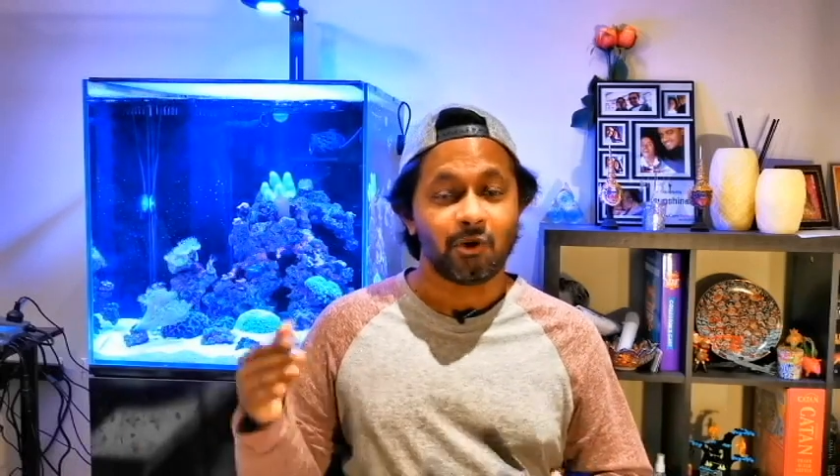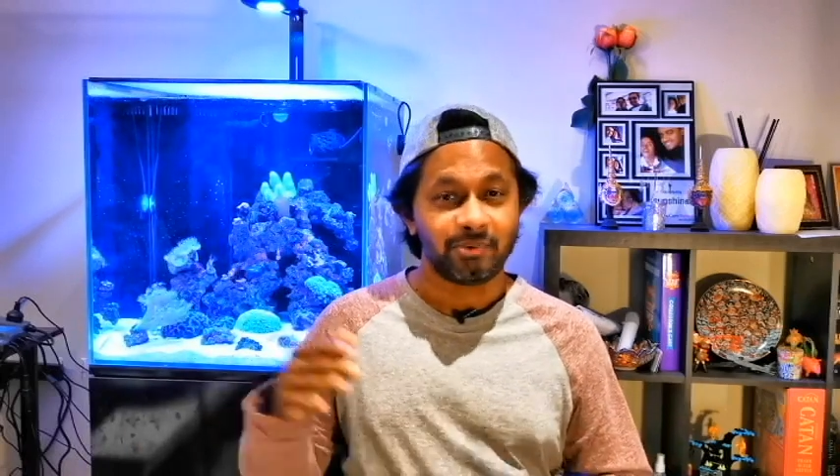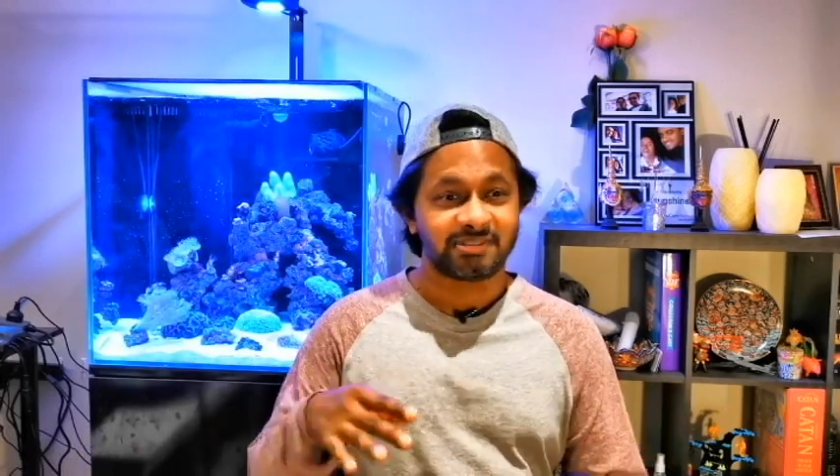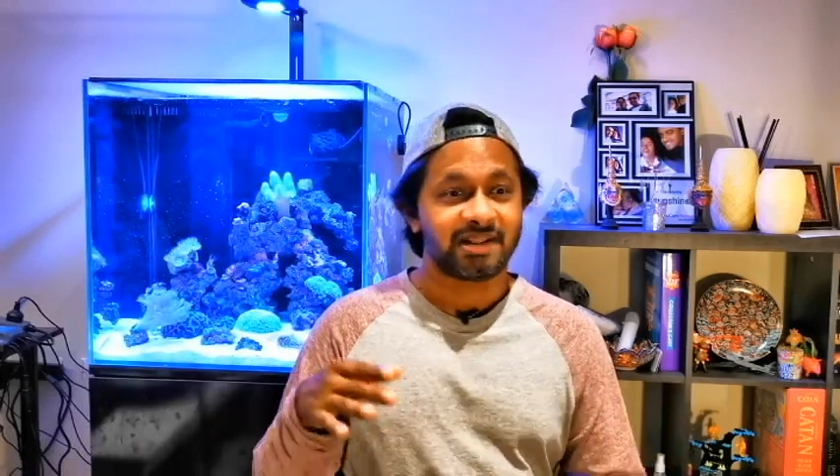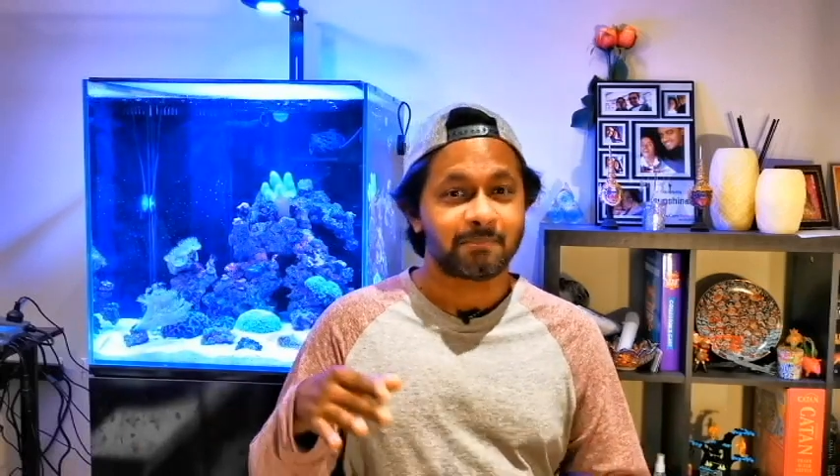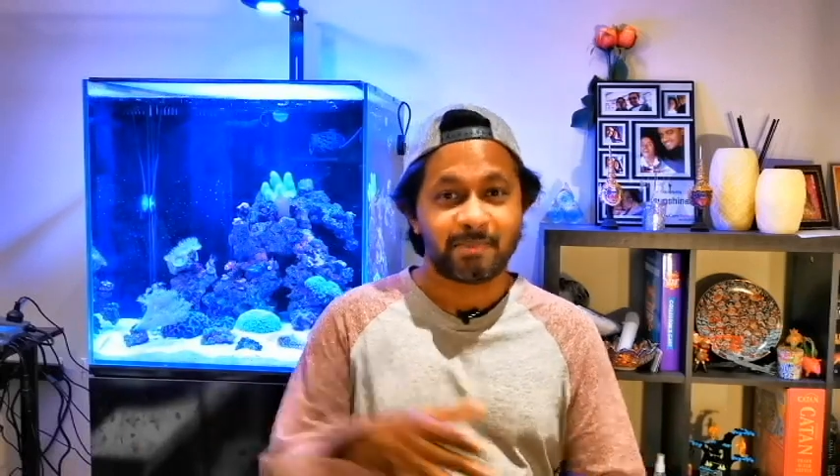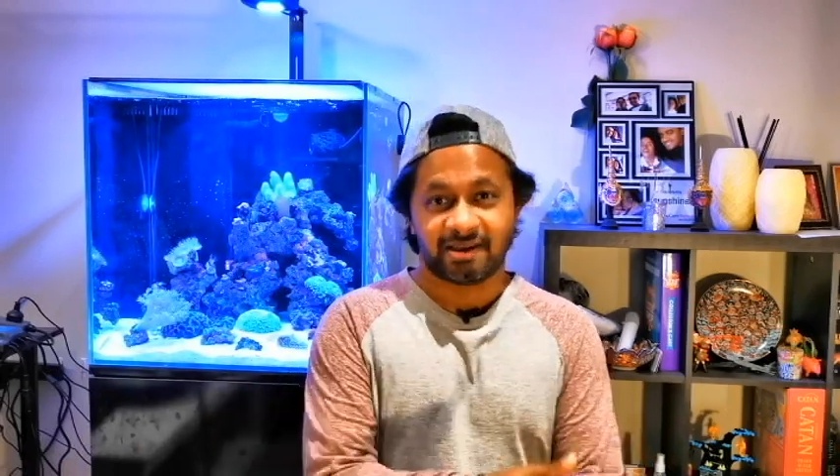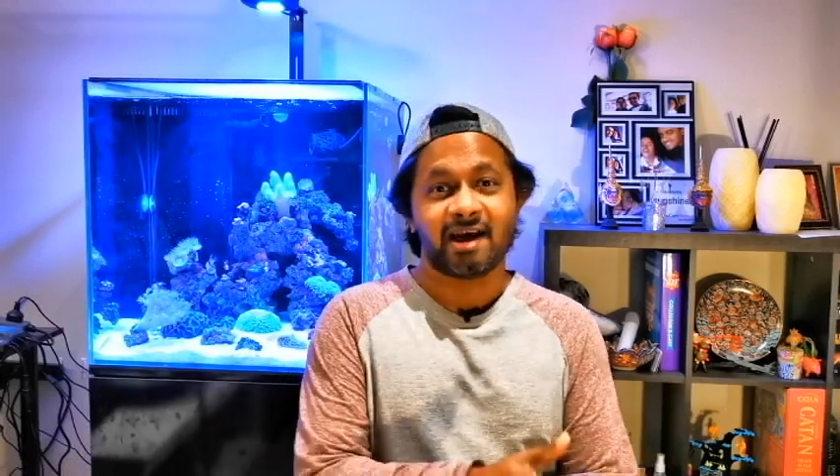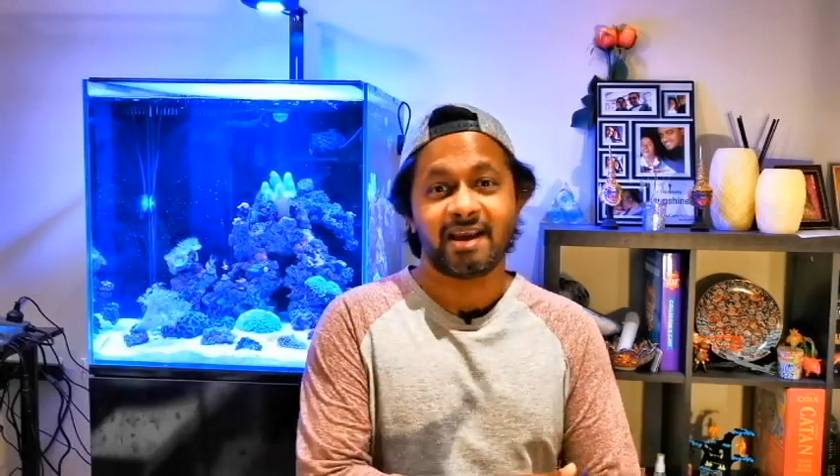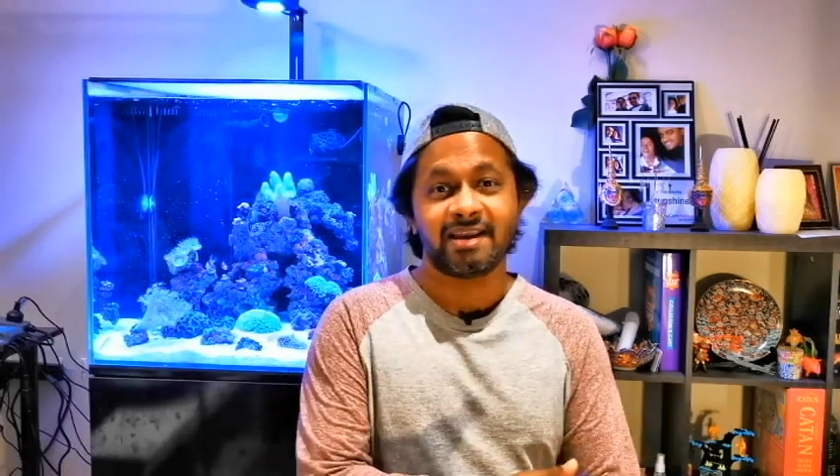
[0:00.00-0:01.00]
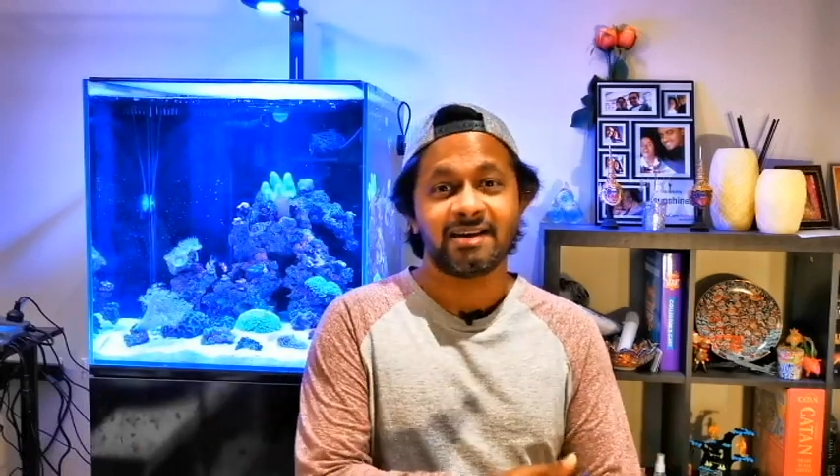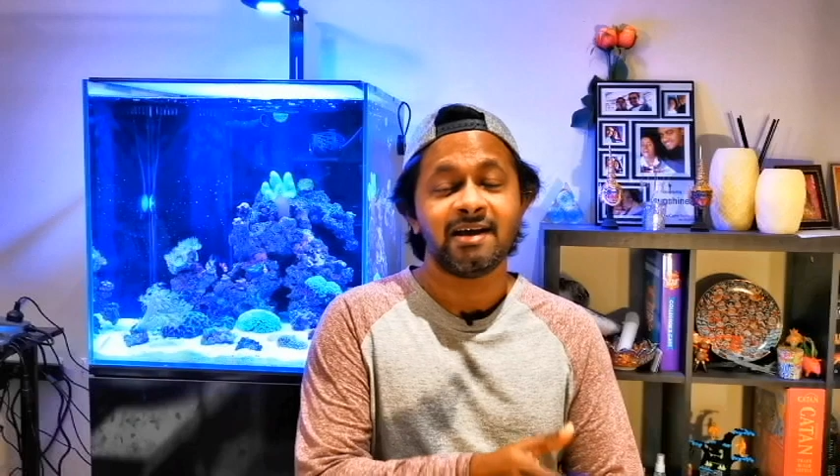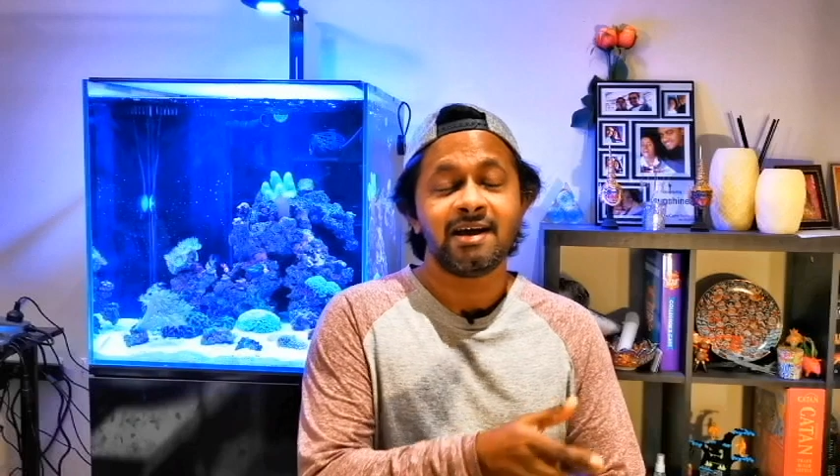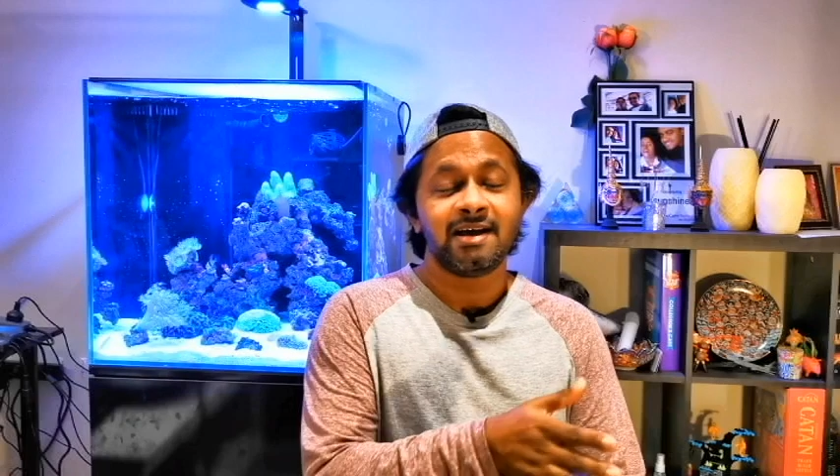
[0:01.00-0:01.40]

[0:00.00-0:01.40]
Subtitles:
always like behind